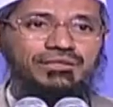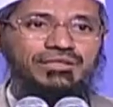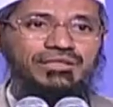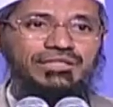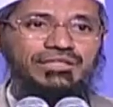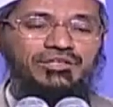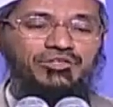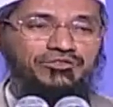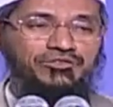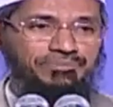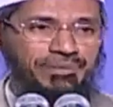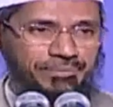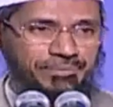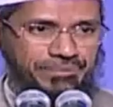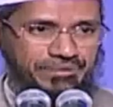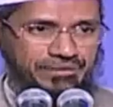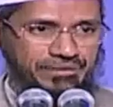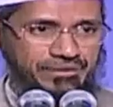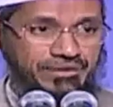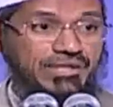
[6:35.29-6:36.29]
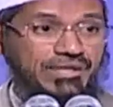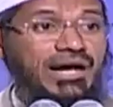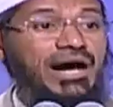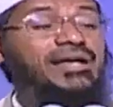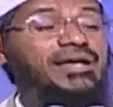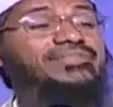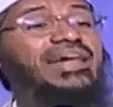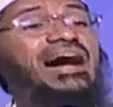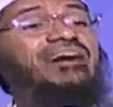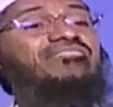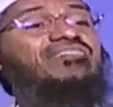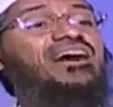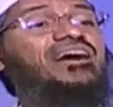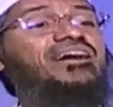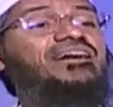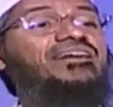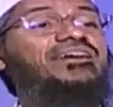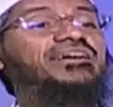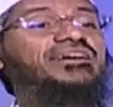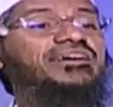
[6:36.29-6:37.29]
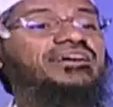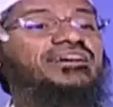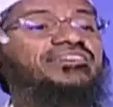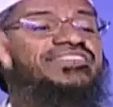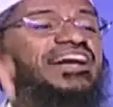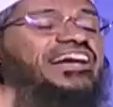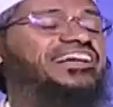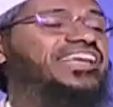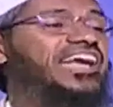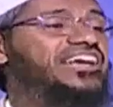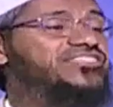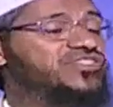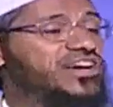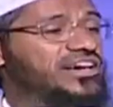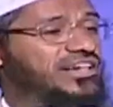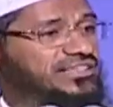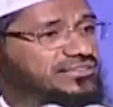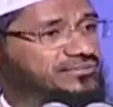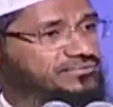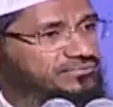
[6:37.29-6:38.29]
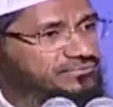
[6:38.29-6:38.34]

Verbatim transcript: newspaper, a Dawah satellite channel.